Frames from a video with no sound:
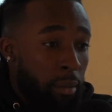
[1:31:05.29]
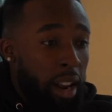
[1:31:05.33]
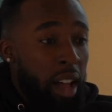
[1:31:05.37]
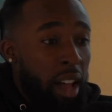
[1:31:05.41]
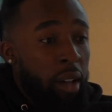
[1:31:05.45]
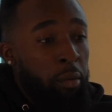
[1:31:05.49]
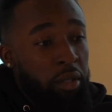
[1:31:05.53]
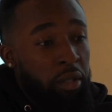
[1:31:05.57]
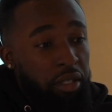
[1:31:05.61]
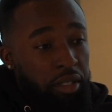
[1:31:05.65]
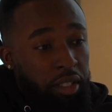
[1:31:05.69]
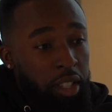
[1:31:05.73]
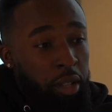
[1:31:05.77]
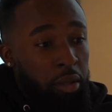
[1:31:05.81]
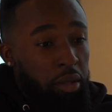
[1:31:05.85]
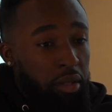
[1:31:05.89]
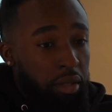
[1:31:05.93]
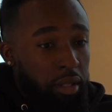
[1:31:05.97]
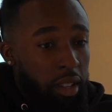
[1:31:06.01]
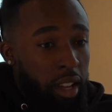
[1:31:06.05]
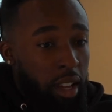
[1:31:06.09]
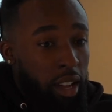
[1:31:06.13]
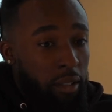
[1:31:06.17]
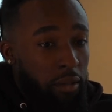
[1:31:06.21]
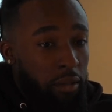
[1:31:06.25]
But I will still
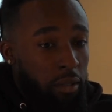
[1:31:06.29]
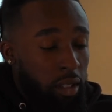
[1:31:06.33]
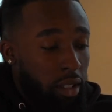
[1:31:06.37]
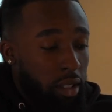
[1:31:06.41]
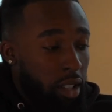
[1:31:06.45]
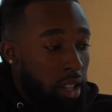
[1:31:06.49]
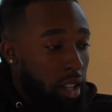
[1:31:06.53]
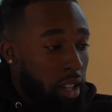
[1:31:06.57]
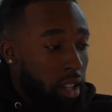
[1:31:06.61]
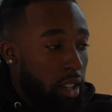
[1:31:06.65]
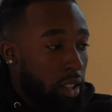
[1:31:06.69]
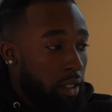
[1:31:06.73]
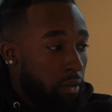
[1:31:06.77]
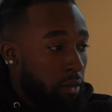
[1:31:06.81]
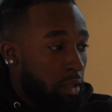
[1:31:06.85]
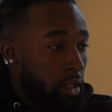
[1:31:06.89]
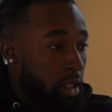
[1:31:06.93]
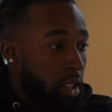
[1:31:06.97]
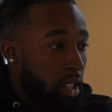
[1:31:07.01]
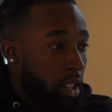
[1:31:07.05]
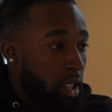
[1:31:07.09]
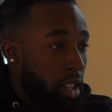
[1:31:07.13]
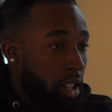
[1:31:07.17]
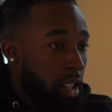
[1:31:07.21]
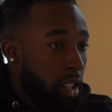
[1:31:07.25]
say for
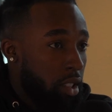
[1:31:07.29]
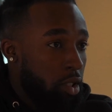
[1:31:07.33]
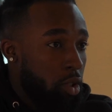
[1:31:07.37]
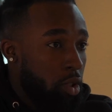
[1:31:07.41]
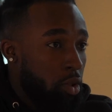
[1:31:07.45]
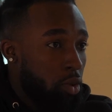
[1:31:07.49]
the kids